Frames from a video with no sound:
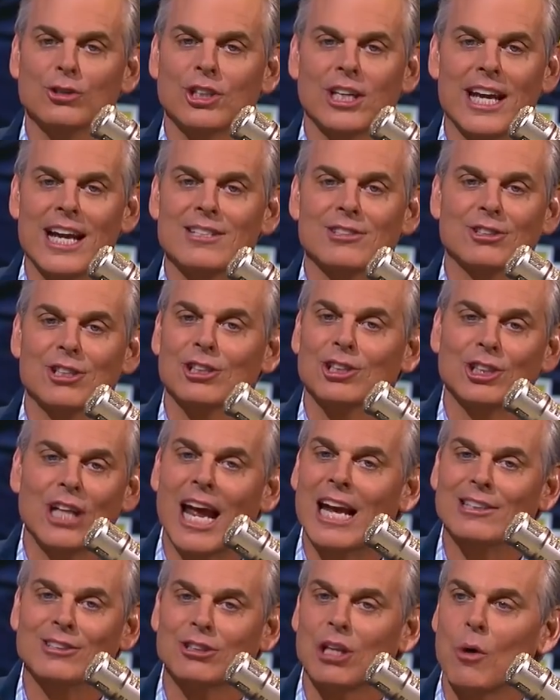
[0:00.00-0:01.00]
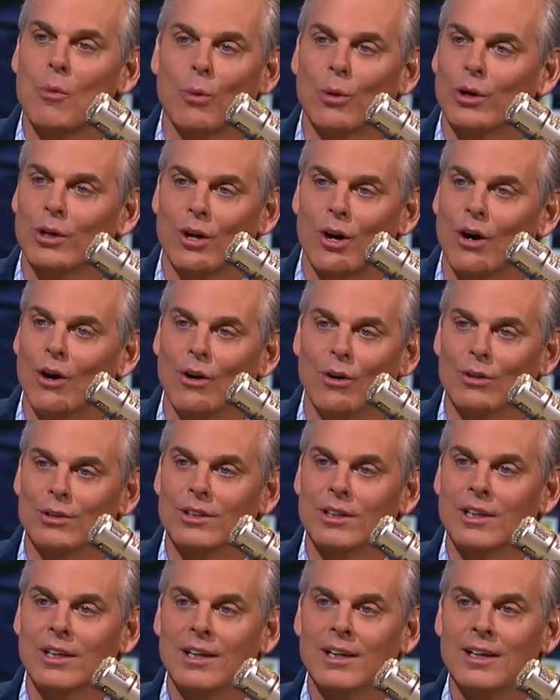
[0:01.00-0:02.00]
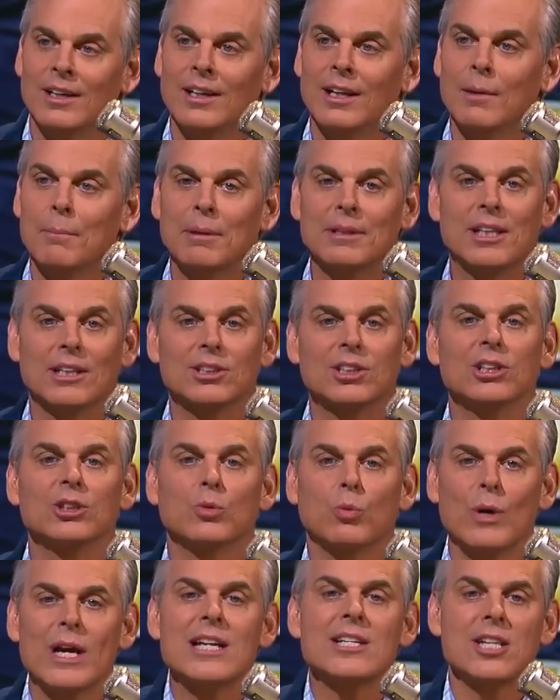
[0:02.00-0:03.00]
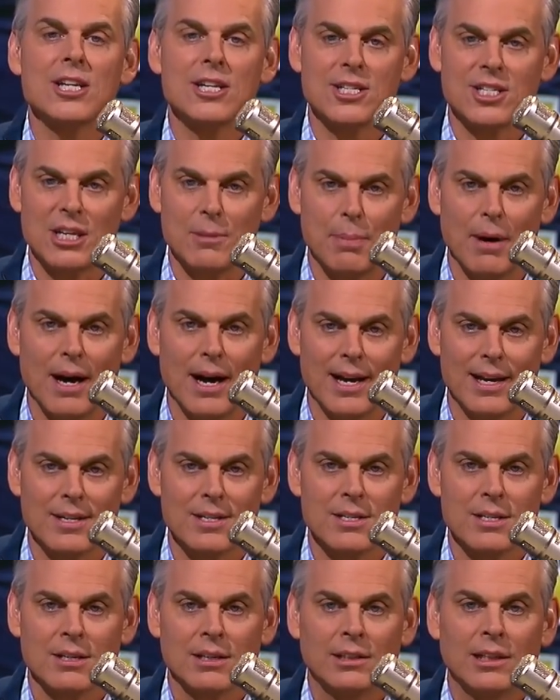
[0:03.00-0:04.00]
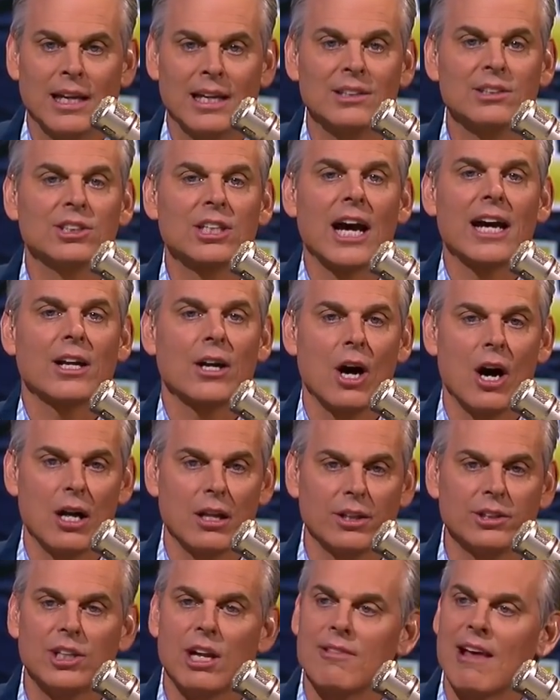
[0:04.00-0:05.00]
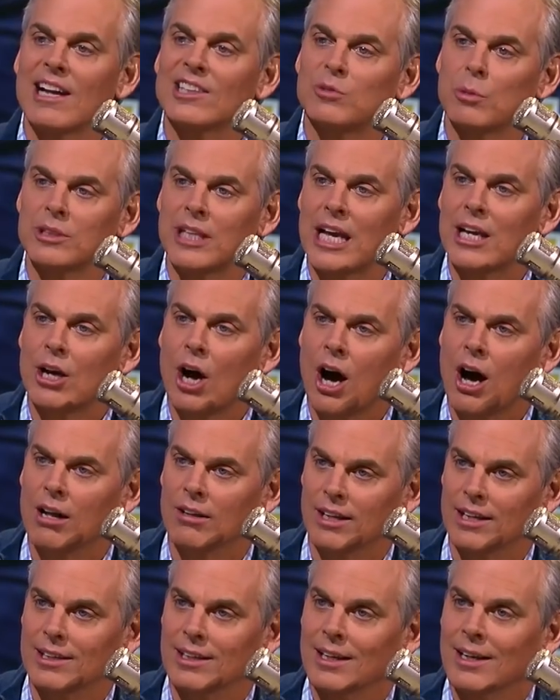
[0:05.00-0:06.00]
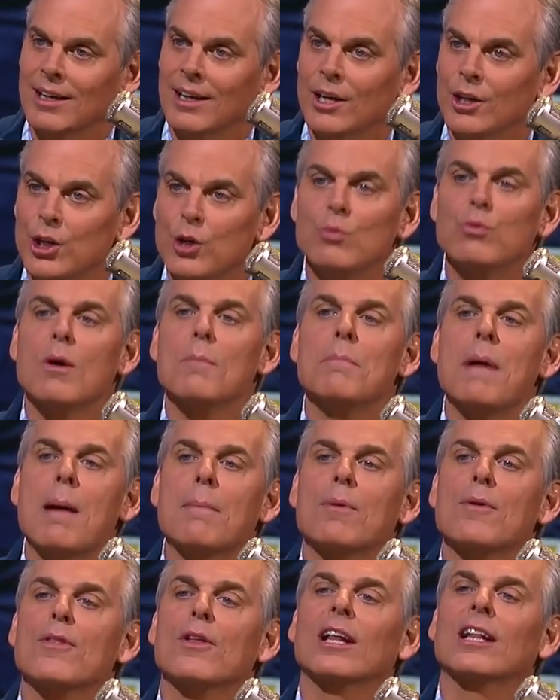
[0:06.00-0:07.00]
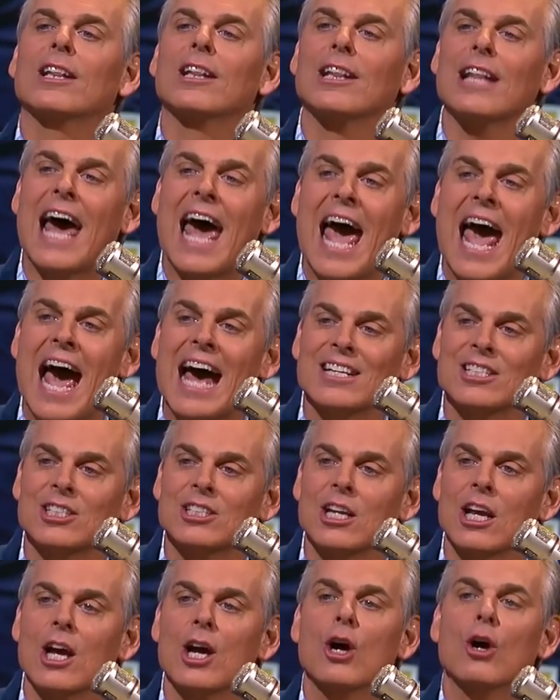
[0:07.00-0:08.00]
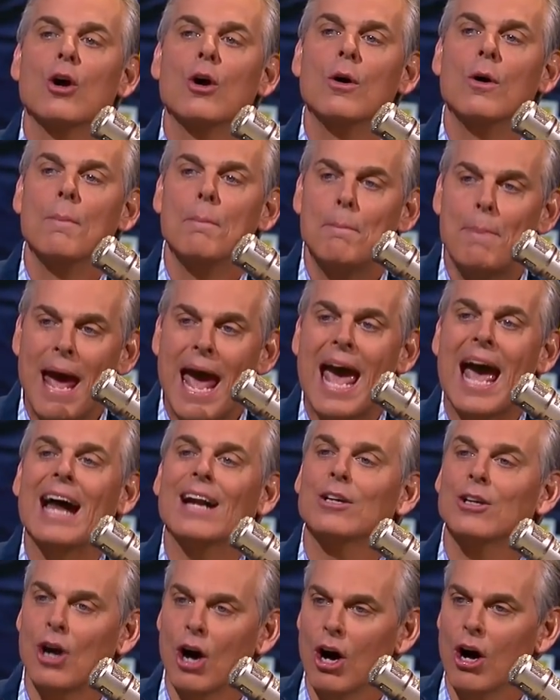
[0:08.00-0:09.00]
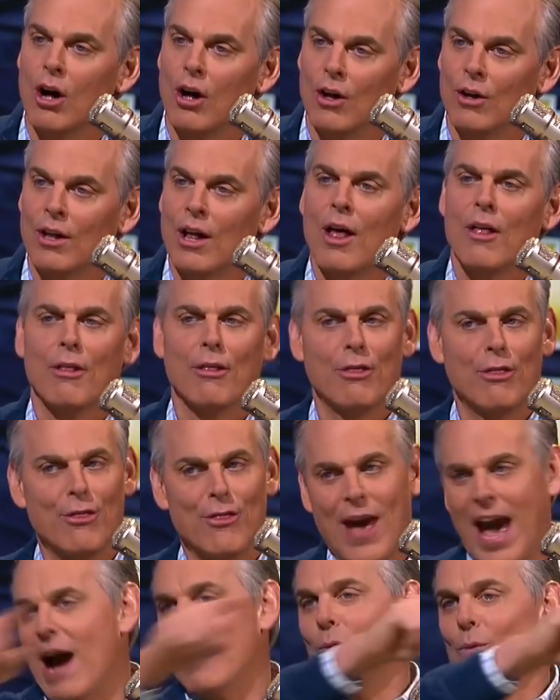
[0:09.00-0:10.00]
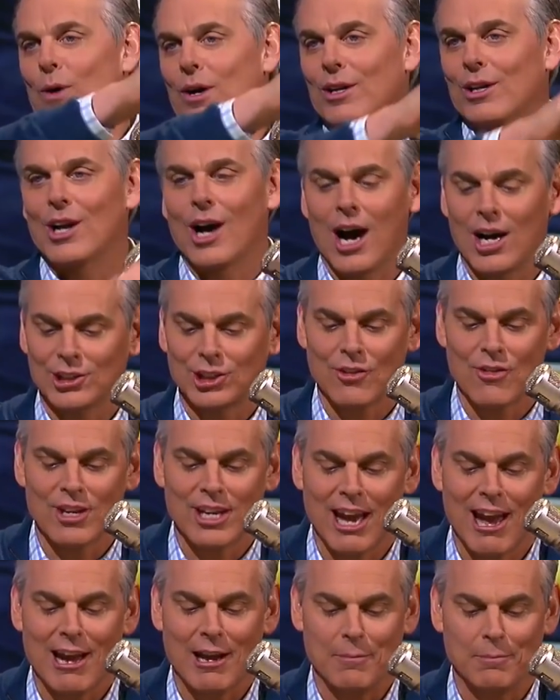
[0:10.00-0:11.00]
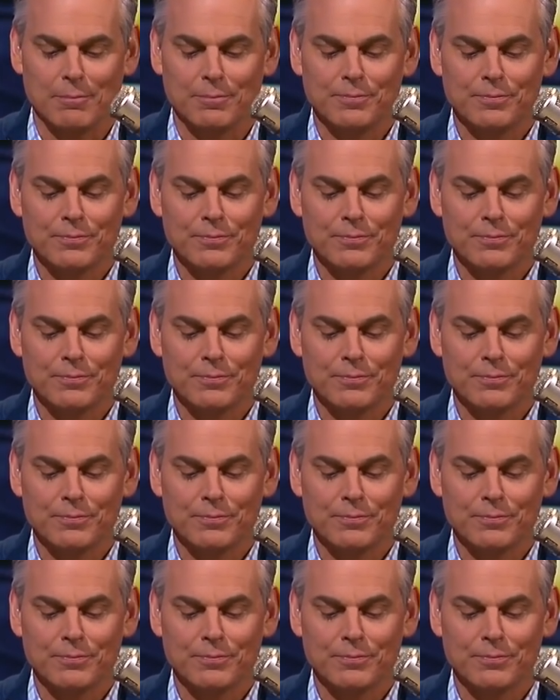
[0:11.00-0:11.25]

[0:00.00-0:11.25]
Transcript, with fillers: against the Saints that weren't called. But this is recency bias. In psychology, that's what they call it. You remember the last bad call. That one cost you the game.